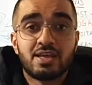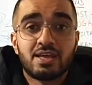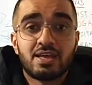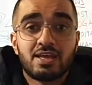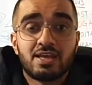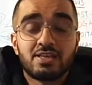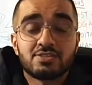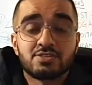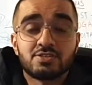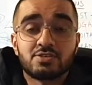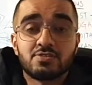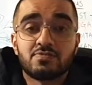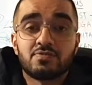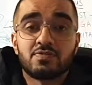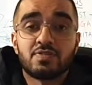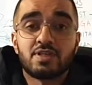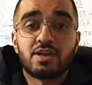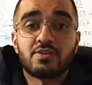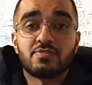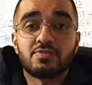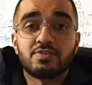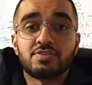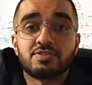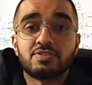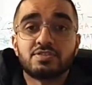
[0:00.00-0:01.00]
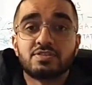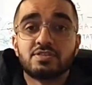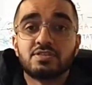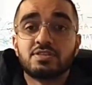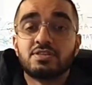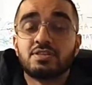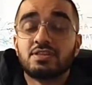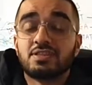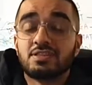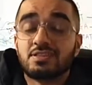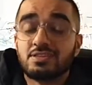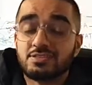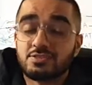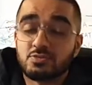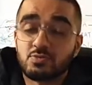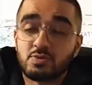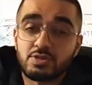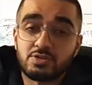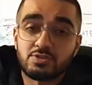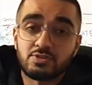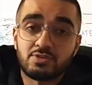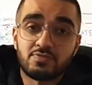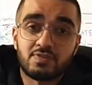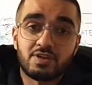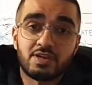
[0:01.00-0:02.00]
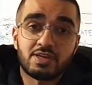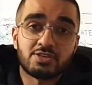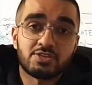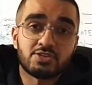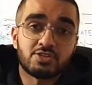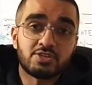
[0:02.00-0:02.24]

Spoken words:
So for that reason, this week's reflection